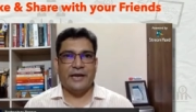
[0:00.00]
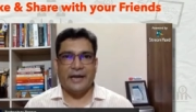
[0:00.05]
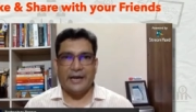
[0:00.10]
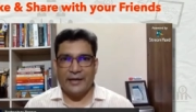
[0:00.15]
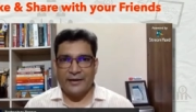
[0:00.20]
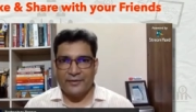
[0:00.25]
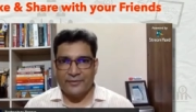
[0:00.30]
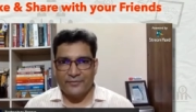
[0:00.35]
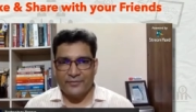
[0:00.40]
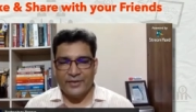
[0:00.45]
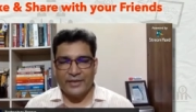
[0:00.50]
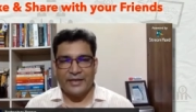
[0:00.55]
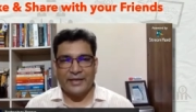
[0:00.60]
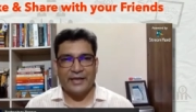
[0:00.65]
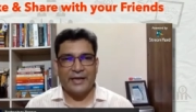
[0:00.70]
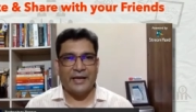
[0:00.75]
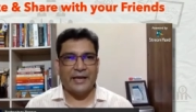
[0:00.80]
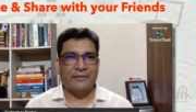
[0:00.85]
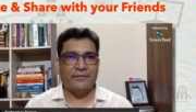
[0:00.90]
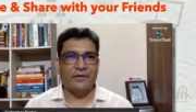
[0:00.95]
and we
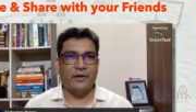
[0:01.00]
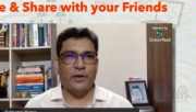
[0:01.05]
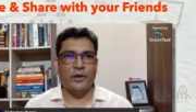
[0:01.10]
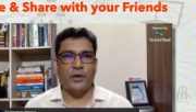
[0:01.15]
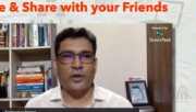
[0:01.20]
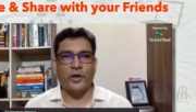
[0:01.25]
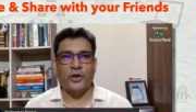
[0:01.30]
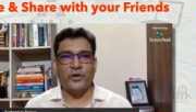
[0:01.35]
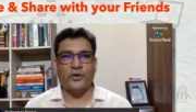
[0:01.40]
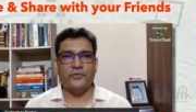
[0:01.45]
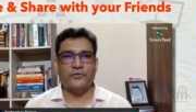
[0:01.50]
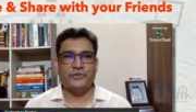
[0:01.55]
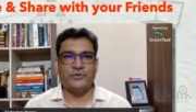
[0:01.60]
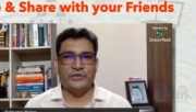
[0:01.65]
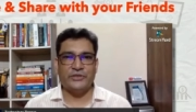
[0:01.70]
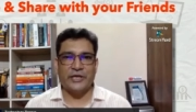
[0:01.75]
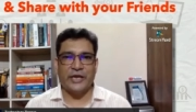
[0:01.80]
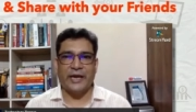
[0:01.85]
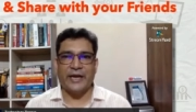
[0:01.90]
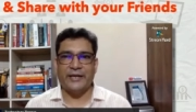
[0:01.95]
can have a lot of
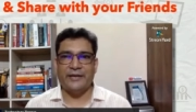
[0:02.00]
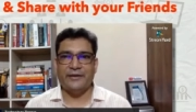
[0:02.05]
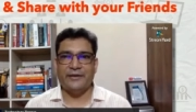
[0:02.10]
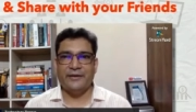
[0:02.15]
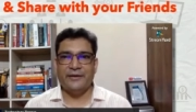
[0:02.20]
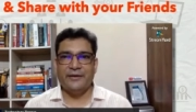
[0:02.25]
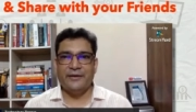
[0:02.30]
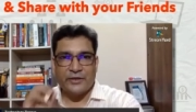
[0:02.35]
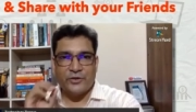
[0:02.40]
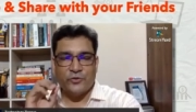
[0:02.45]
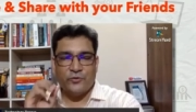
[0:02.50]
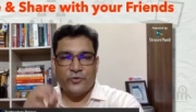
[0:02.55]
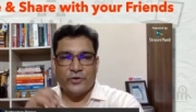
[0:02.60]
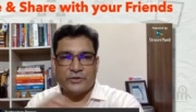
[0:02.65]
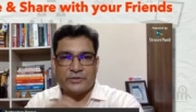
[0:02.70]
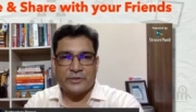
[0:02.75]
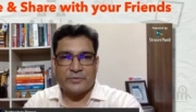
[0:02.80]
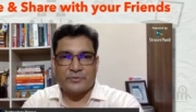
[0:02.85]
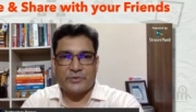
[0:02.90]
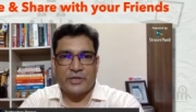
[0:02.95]
chat. Thank you
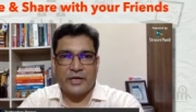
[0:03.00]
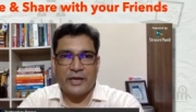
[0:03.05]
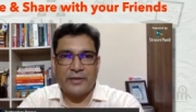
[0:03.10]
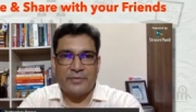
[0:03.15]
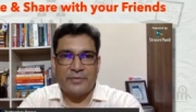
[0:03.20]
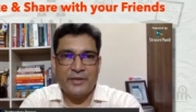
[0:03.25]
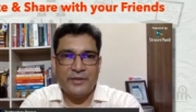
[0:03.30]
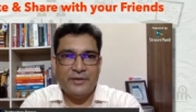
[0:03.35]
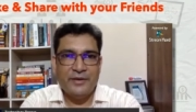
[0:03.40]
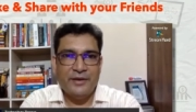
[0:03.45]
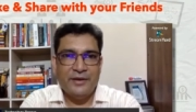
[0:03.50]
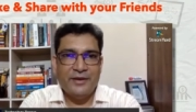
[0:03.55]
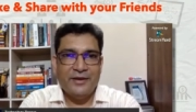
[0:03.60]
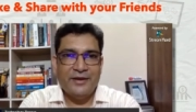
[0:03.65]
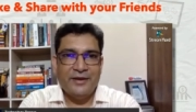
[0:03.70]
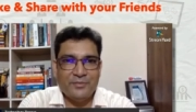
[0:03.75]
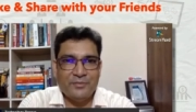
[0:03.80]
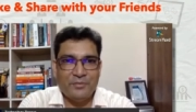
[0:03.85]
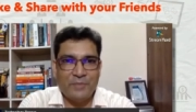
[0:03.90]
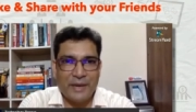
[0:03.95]
for subscribing.
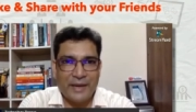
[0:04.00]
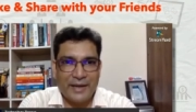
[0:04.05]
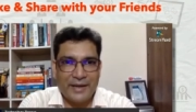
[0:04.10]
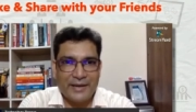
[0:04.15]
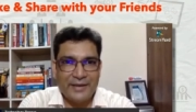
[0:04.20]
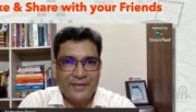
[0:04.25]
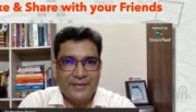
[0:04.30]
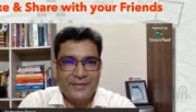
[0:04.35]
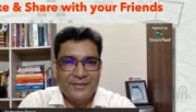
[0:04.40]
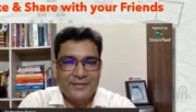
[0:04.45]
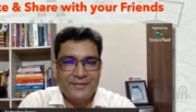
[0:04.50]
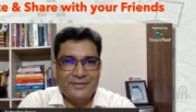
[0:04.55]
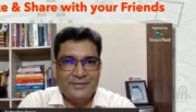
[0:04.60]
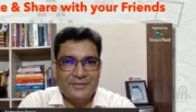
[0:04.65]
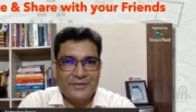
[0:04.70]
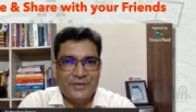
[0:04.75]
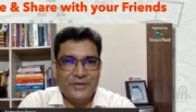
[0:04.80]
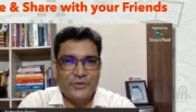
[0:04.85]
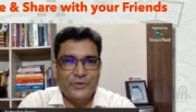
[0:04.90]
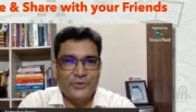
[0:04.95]
Bye.
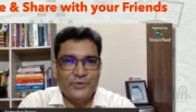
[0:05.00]
See